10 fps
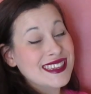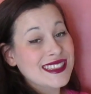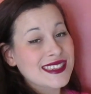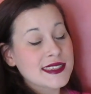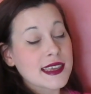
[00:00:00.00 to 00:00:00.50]
in
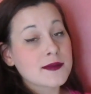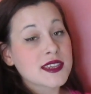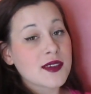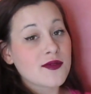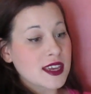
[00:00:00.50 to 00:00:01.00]
the same
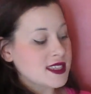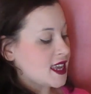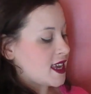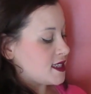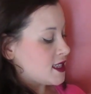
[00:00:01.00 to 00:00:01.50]
typeface
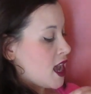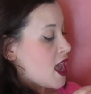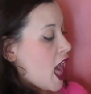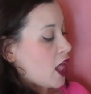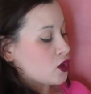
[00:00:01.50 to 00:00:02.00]
as
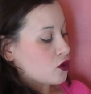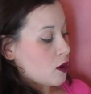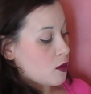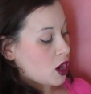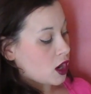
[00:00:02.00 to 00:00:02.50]
Eleanor
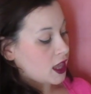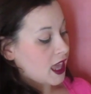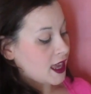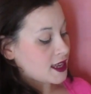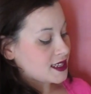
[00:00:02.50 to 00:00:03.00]
and Park,
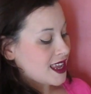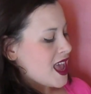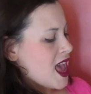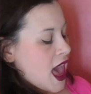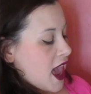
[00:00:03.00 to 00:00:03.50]
and
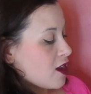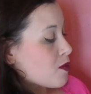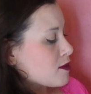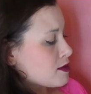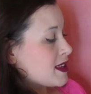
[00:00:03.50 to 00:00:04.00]
I could
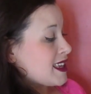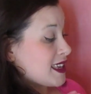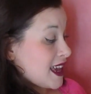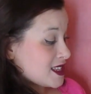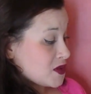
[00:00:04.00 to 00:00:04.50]
probably
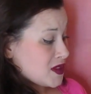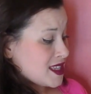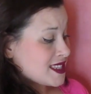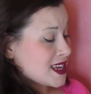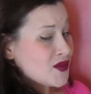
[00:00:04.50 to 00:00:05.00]
guess what
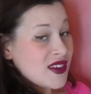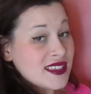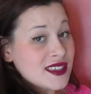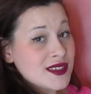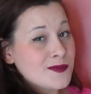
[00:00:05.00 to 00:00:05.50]
this
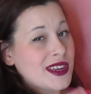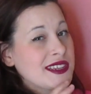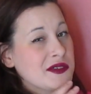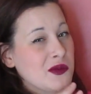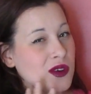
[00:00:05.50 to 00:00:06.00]
typeface is, but I
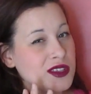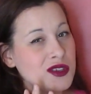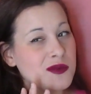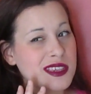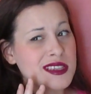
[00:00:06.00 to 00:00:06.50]
don't want
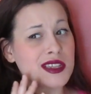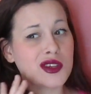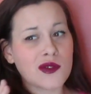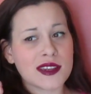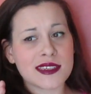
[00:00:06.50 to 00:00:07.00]
to because I
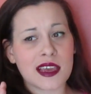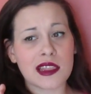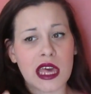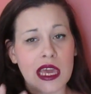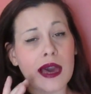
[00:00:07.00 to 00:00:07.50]
don't want to
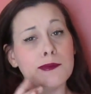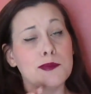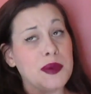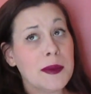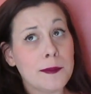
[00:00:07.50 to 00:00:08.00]
sound like a
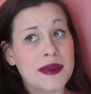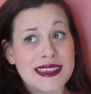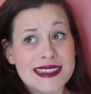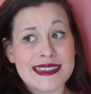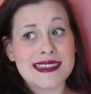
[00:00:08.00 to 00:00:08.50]

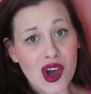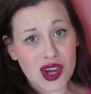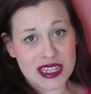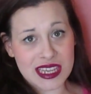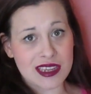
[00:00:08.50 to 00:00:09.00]
bimbus
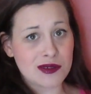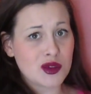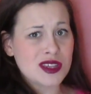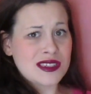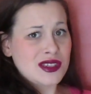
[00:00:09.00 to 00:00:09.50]
on
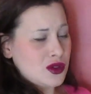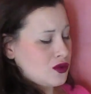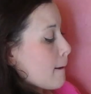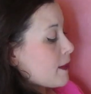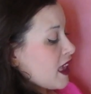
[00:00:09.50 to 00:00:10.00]
camera.
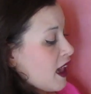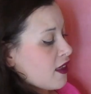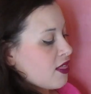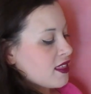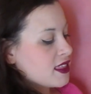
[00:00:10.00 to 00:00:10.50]
So, but yeah,
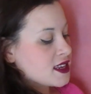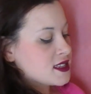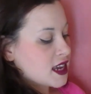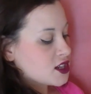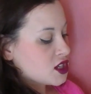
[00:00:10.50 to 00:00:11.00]
I think that
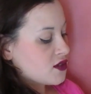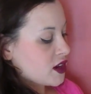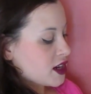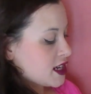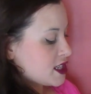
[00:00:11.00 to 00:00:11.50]
it's actually
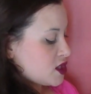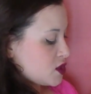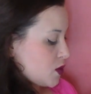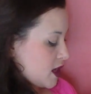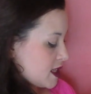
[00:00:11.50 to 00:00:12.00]
very
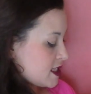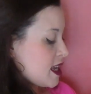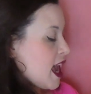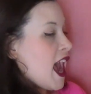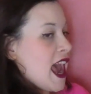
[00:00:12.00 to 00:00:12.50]
sweet
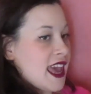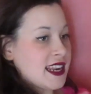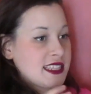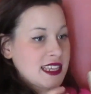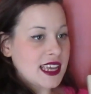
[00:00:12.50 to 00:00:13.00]
and
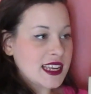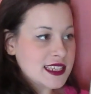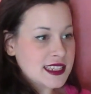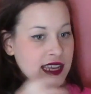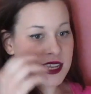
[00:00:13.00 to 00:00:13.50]
it's
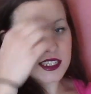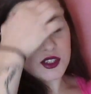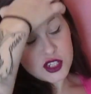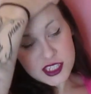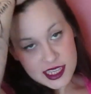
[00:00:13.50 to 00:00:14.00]
innocent,
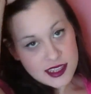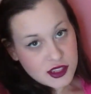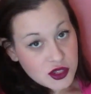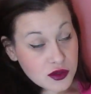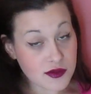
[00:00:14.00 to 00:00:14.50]
just like the
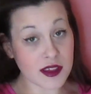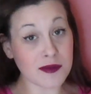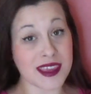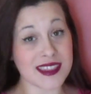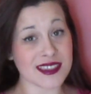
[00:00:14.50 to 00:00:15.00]
two of
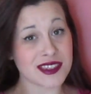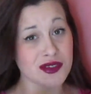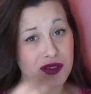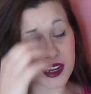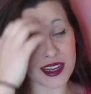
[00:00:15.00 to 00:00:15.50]
them in the
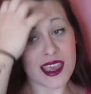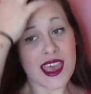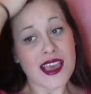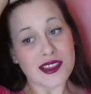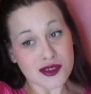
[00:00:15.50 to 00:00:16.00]
story.
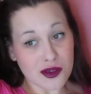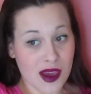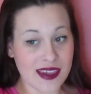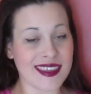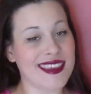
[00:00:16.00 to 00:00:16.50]
So
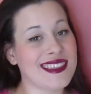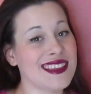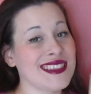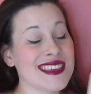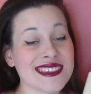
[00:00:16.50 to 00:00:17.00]
I think
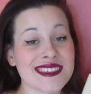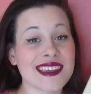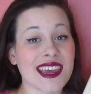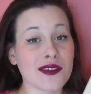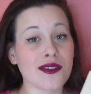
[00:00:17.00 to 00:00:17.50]
that this
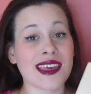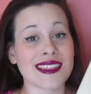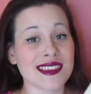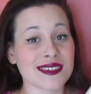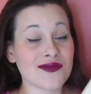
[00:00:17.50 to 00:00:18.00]
title
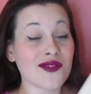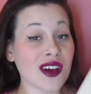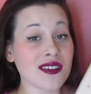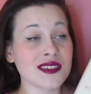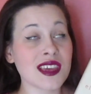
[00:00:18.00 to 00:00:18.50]
and this
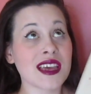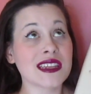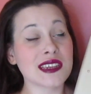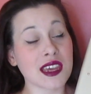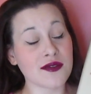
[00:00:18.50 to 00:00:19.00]
font
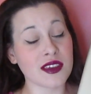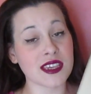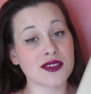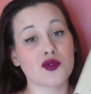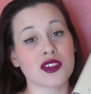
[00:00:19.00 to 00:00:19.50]

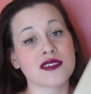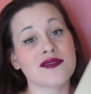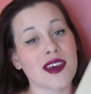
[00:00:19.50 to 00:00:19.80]
typeface works